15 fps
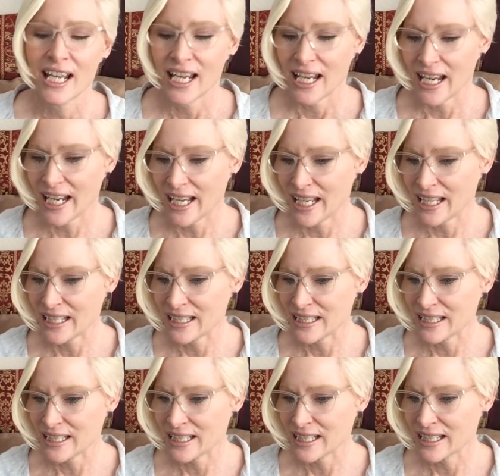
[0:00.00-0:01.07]

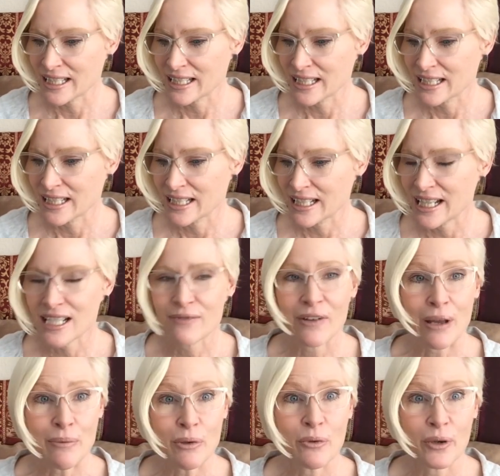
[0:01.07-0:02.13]
And it's
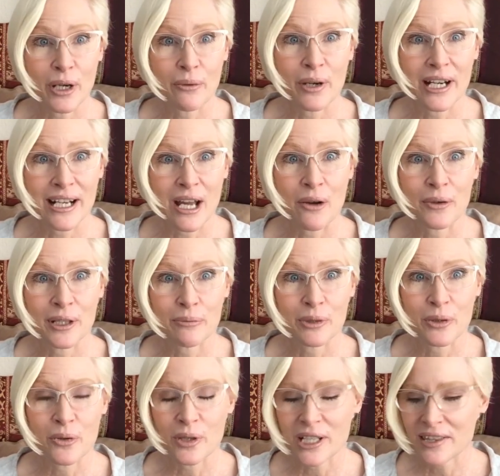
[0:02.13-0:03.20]
February right now when I'm
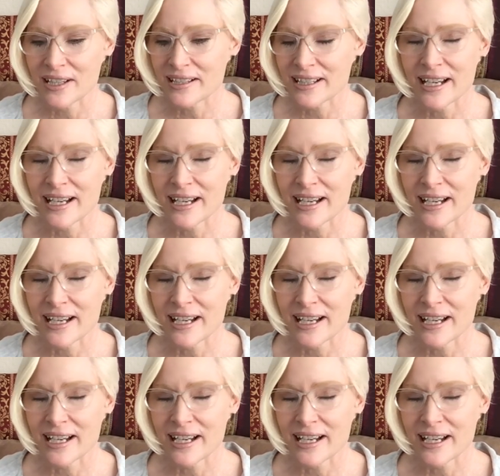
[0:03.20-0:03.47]
recording this.